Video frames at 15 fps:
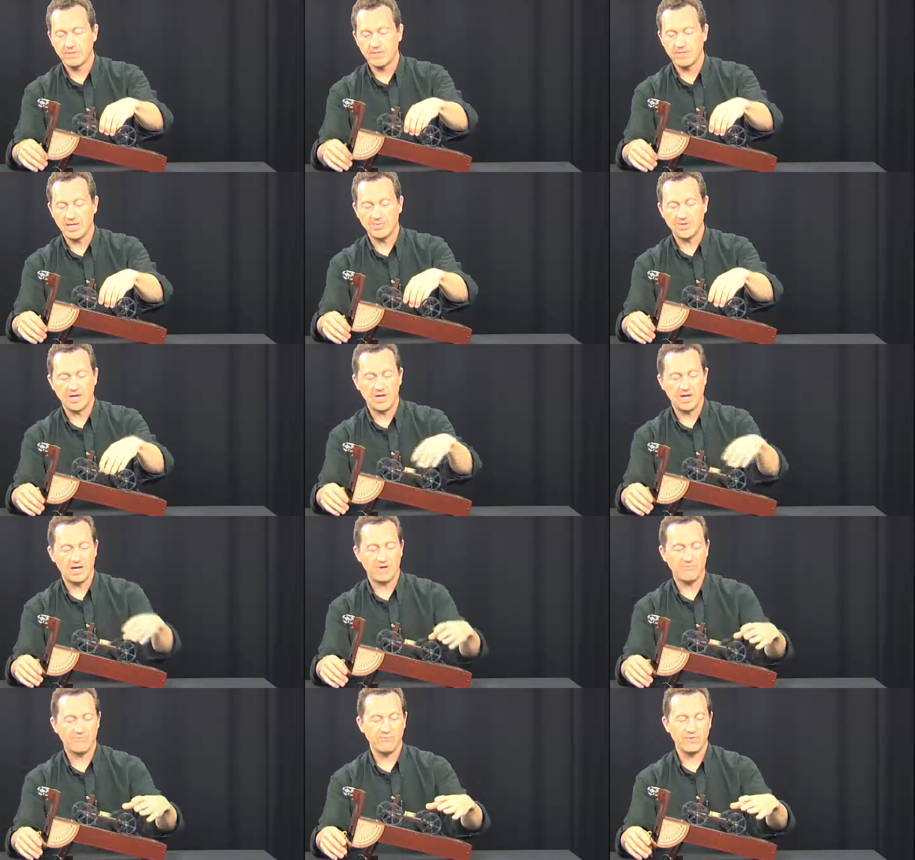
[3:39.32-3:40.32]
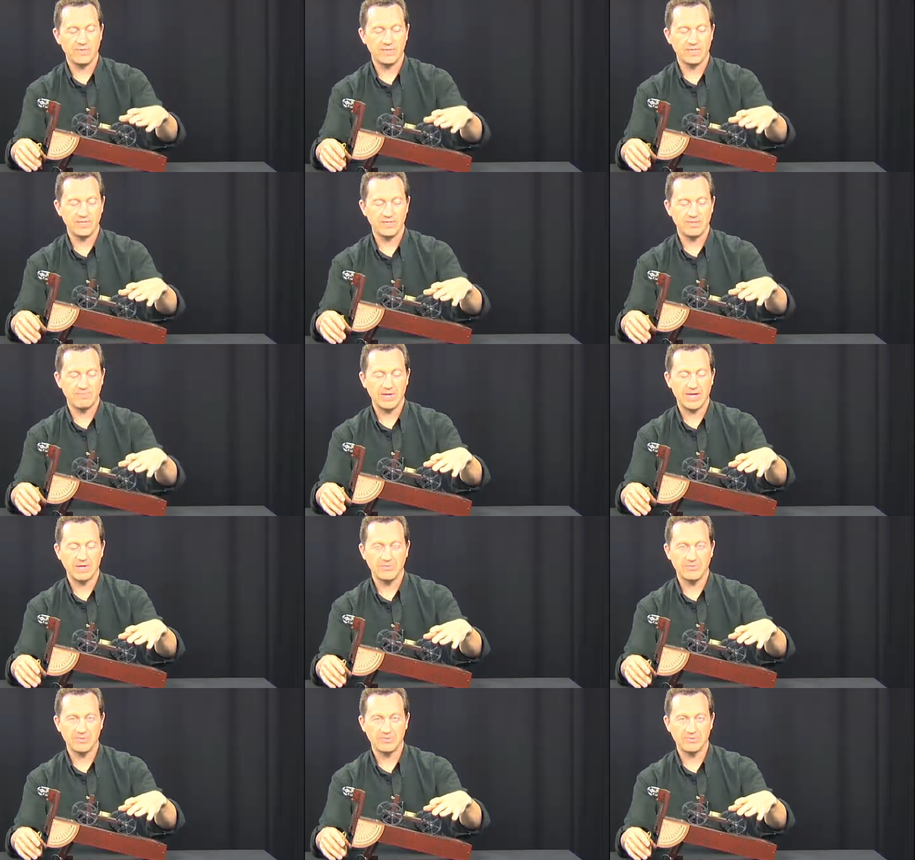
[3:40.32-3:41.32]
the other half when the
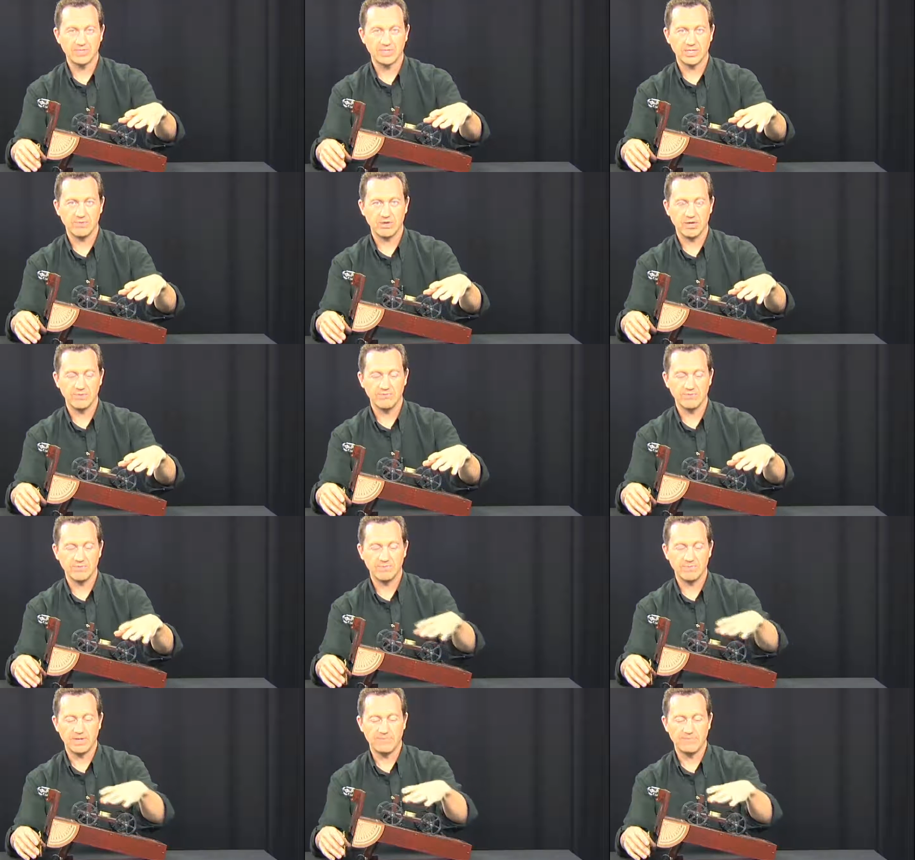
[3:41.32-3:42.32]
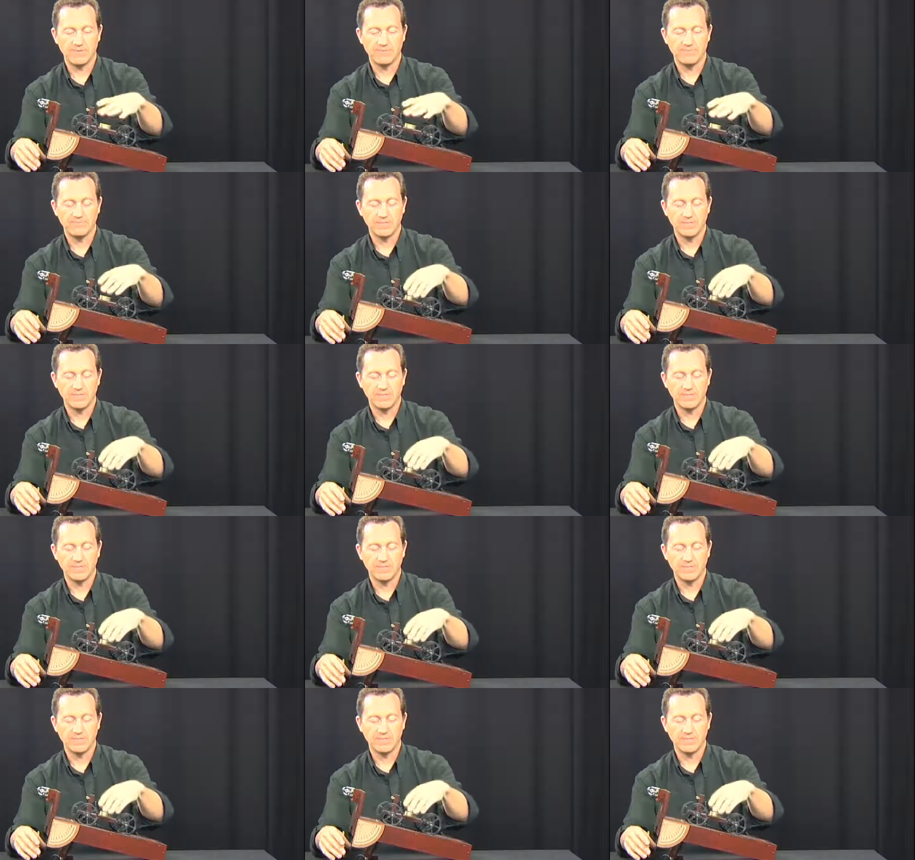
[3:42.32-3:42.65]
back wheels go over the bump.